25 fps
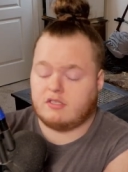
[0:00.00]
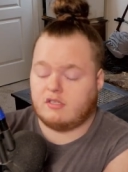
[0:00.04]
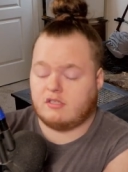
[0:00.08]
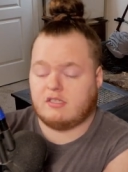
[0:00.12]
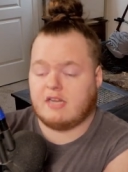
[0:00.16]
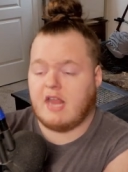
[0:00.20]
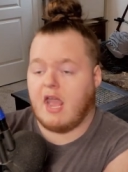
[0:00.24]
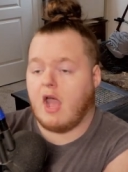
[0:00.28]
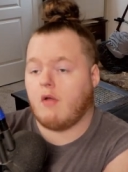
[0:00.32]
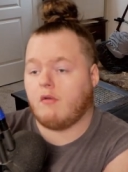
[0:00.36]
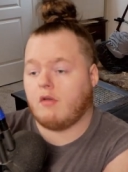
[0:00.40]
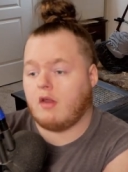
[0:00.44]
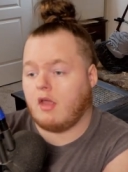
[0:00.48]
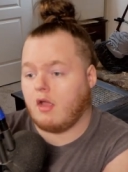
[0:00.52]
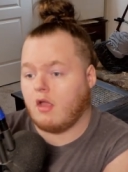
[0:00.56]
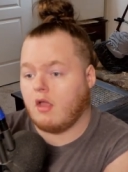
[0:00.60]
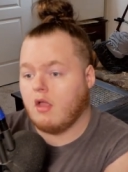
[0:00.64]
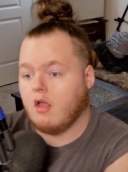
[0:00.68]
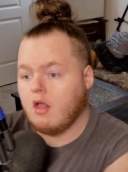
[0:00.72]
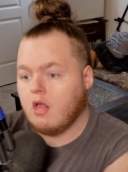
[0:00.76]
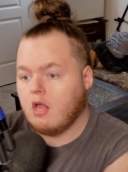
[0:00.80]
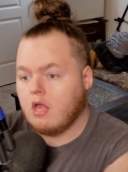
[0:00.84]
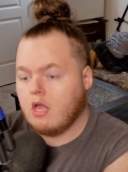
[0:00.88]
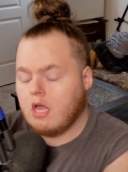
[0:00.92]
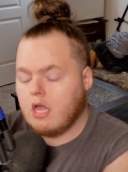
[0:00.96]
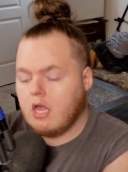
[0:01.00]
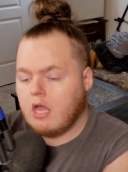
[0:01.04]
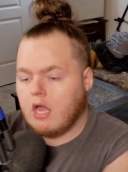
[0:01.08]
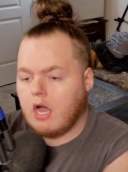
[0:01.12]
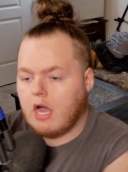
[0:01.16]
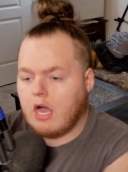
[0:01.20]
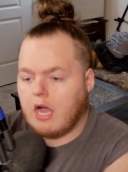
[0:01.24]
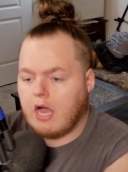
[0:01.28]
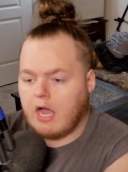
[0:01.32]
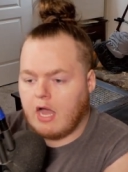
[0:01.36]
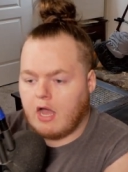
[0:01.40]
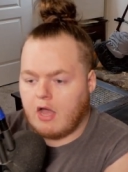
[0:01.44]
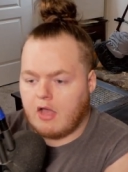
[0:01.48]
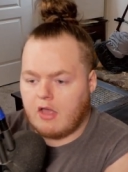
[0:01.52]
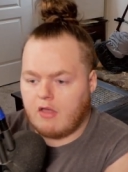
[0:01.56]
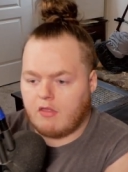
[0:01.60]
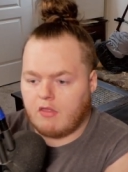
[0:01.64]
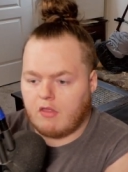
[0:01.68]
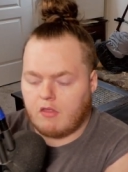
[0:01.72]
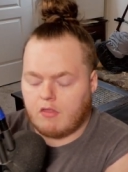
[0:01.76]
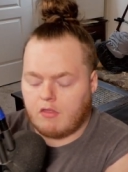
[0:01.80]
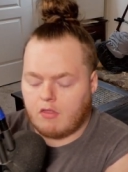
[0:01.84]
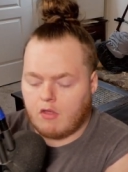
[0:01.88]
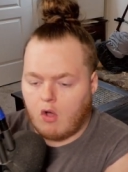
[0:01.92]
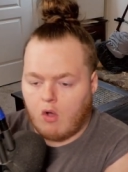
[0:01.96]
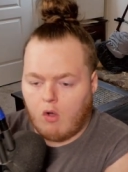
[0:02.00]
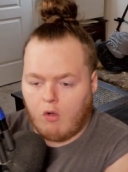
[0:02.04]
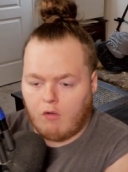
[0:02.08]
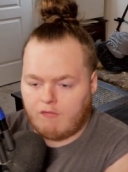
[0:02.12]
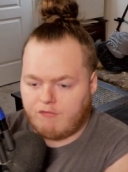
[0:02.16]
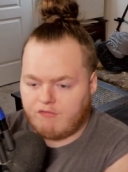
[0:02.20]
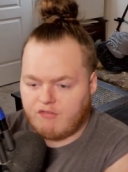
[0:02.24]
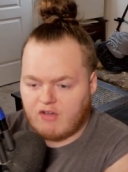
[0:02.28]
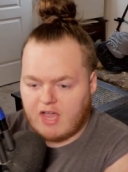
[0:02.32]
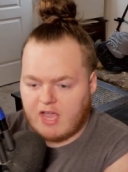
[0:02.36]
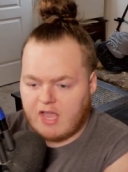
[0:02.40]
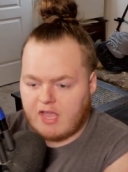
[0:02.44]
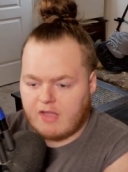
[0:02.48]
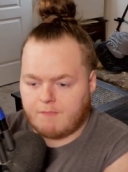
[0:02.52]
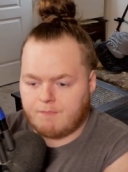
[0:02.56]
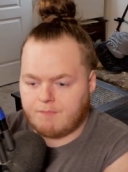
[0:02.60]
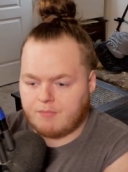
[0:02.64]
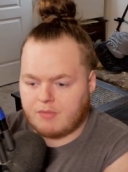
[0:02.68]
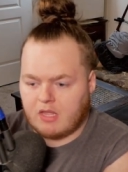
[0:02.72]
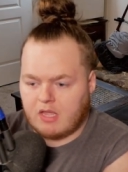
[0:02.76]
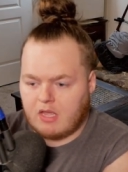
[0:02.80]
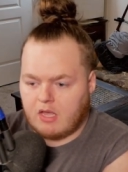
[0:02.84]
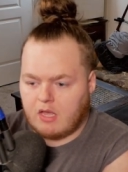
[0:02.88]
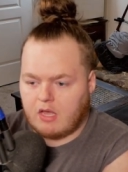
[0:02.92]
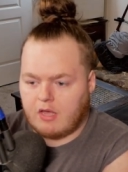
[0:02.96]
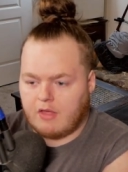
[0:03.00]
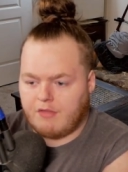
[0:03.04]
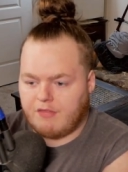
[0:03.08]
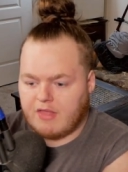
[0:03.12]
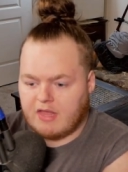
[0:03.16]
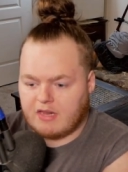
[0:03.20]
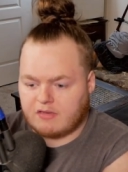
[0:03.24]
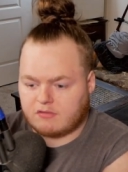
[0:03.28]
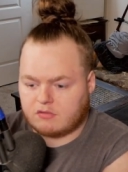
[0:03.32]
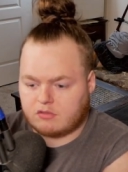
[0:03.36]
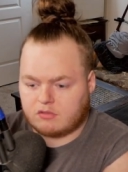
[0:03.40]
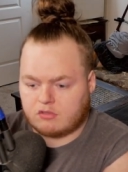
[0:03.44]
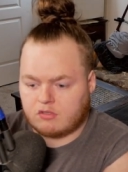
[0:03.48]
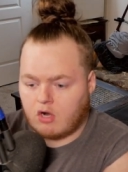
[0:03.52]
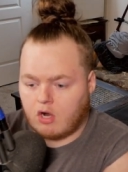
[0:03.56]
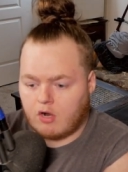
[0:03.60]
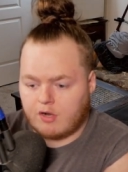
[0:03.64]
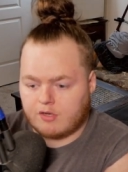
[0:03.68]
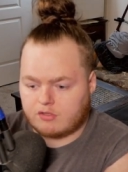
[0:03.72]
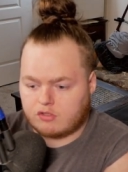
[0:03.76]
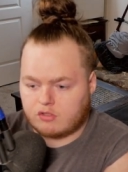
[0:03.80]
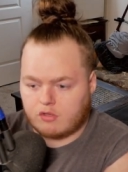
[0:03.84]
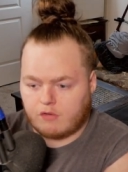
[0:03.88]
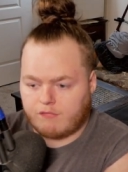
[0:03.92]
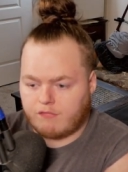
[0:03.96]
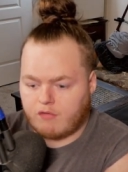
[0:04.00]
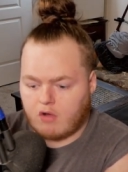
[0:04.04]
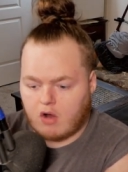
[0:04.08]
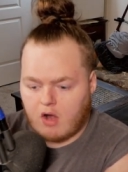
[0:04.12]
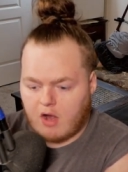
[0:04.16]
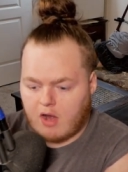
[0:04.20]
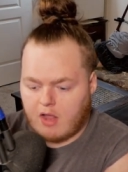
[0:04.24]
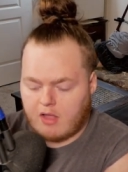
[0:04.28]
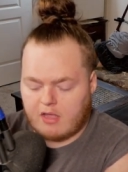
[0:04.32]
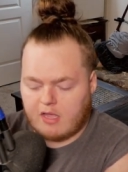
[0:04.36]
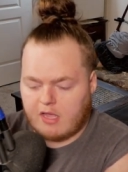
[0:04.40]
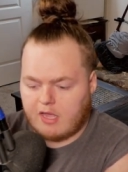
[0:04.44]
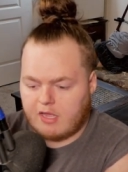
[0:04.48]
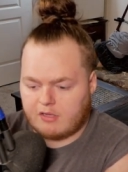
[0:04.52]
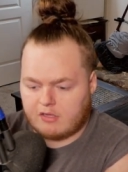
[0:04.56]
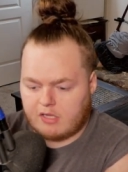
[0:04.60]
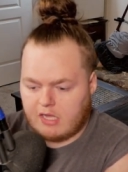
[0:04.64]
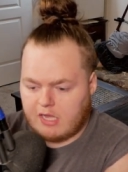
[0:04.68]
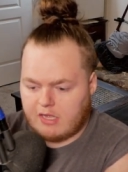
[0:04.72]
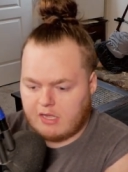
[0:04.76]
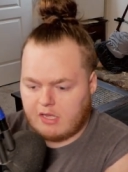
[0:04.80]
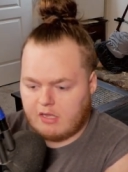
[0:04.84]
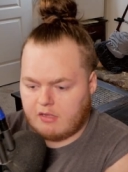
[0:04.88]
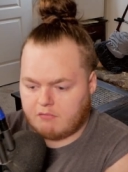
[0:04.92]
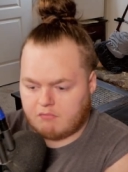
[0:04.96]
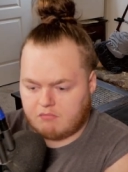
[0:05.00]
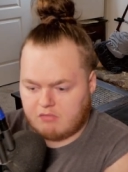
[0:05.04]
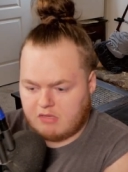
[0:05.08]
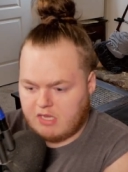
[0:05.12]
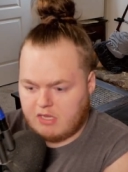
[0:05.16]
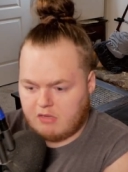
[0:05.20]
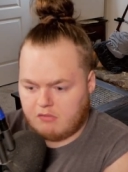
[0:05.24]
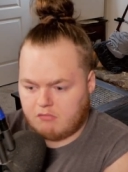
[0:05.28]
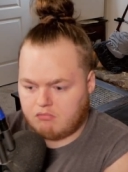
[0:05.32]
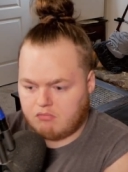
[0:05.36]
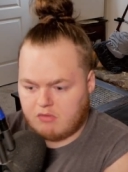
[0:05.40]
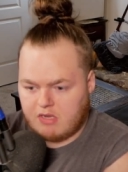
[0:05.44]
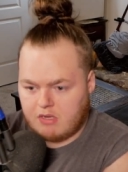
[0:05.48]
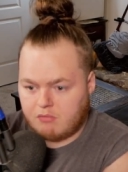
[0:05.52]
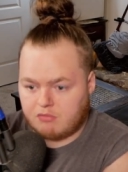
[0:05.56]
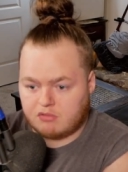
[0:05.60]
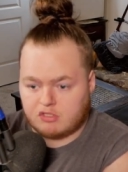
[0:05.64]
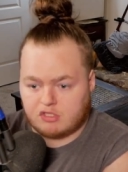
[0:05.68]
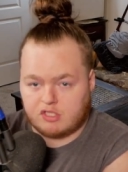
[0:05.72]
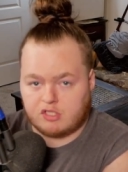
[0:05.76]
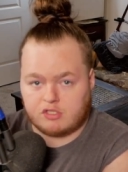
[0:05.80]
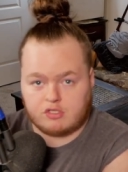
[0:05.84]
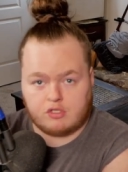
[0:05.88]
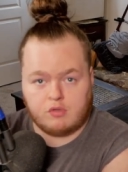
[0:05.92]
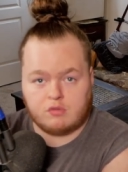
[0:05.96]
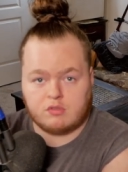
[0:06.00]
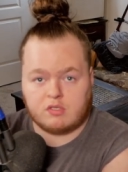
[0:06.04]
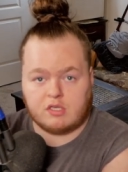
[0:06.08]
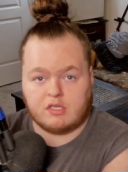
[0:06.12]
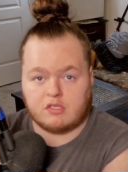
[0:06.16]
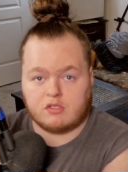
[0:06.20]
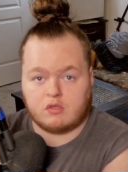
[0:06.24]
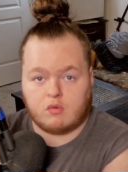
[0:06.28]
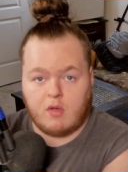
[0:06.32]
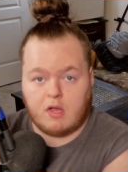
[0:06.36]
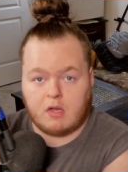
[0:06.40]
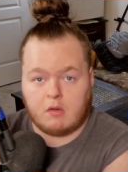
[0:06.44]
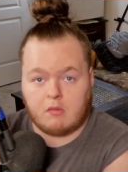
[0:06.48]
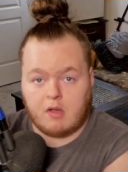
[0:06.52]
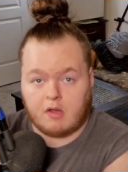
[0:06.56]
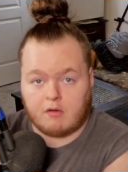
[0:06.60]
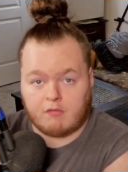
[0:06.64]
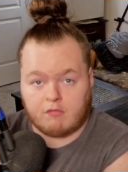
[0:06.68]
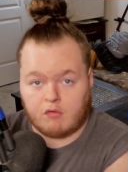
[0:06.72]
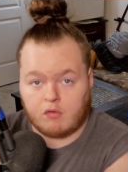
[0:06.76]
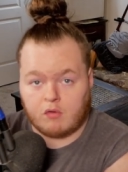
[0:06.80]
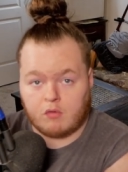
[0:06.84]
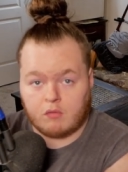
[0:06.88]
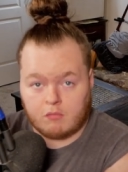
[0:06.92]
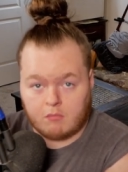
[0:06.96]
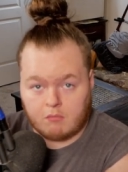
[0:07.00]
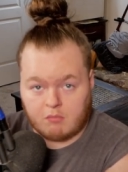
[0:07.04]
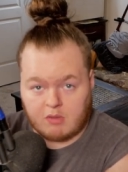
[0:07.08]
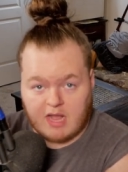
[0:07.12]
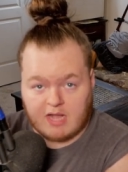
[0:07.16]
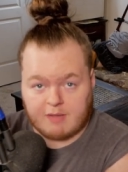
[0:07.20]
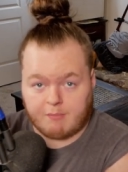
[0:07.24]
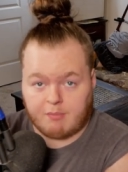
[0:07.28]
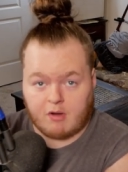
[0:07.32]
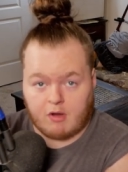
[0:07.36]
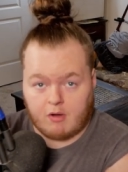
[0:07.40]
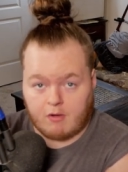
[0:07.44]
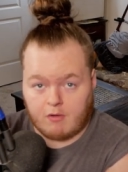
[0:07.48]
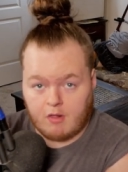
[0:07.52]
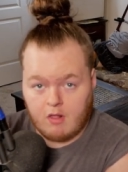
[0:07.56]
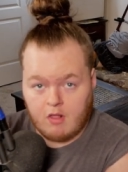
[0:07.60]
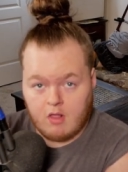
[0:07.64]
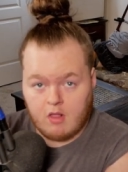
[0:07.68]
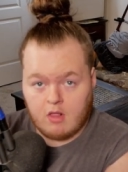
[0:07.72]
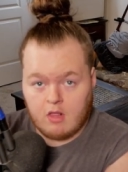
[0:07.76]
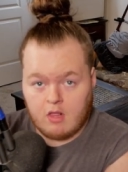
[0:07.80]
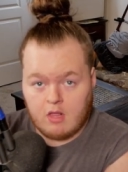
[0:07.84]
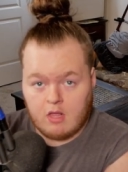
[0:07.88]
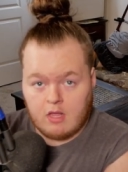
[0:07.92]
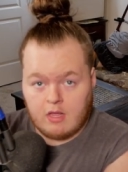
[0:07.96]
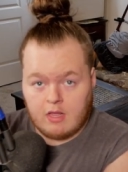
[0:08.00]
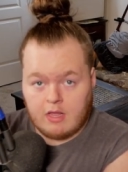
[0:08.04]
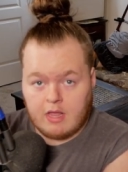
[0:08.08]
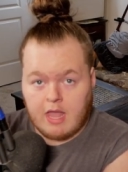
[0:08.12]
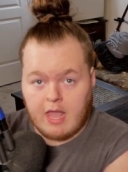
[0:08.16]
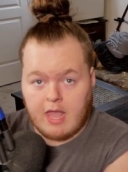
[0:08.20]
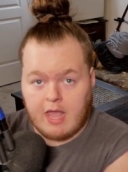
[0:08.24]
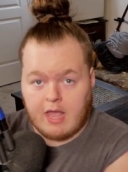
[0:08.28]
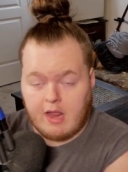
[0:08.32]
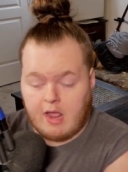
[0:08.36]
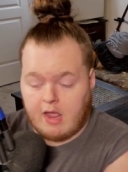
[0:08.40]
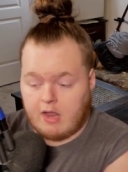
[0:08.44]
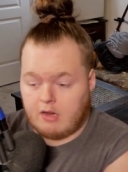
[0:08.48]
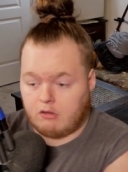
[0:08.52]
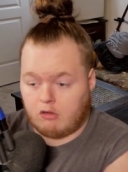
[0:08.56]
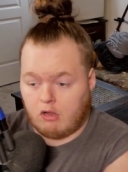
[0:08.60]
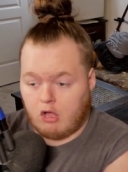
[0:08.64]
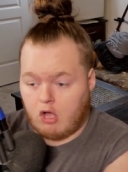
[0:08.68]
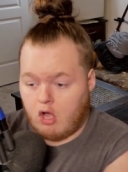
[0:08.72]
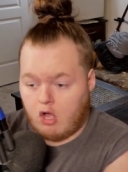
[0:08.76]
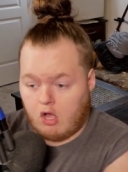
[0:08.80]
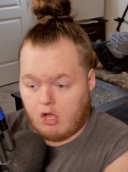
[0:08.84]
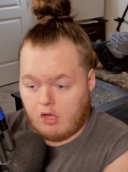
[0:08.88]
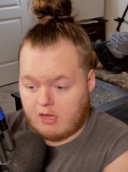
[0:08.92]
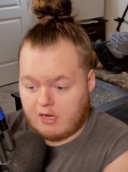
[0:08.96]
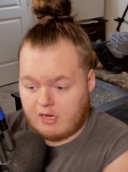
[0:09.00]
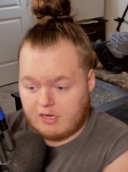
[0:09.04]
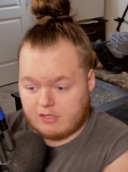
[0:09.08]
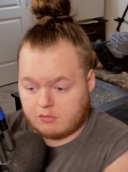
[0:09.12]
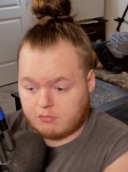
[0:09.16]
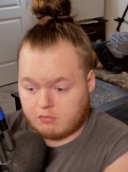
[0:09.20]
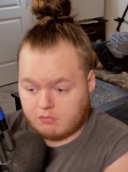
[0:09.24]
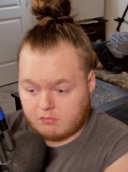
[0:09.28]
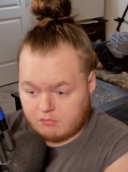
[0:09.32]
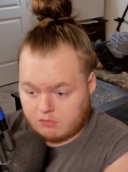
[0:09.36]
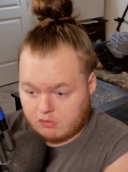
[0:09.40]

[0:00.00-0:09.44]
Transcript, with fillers: It's astounding. Uh, and the whole fight Uh, that started so far, I, it, it, he he was just using his Quake Quake fruit, Blackbeard, and, and Law and his